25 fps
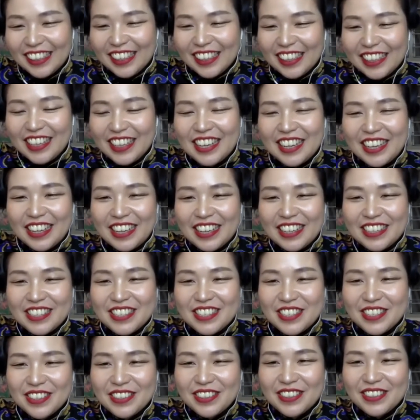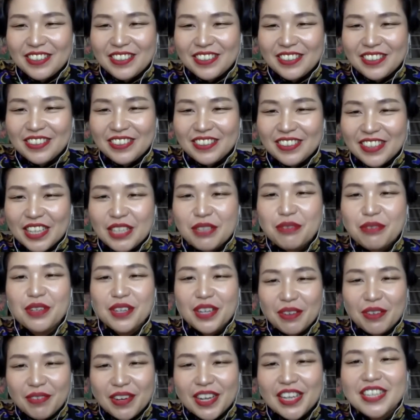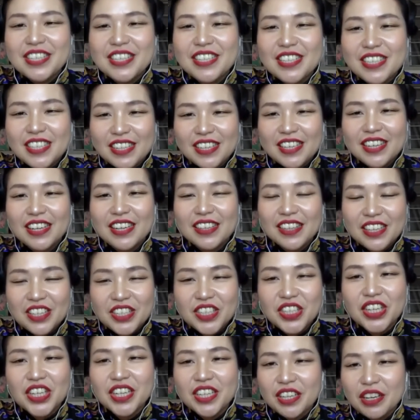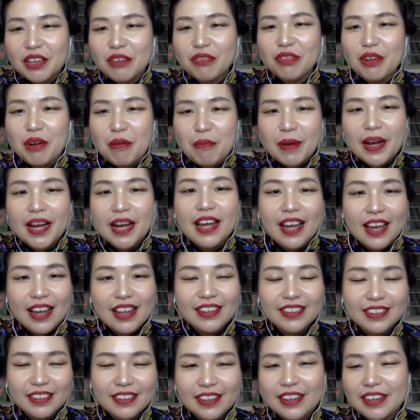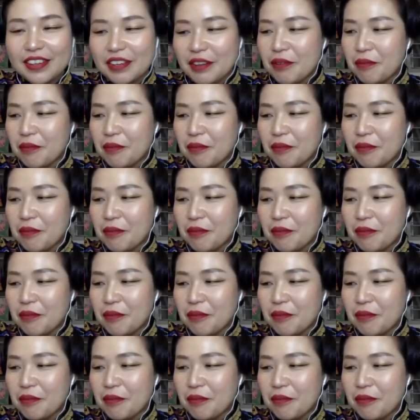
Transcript: Yeah, so that's pretty much the journey from my end. Yeah.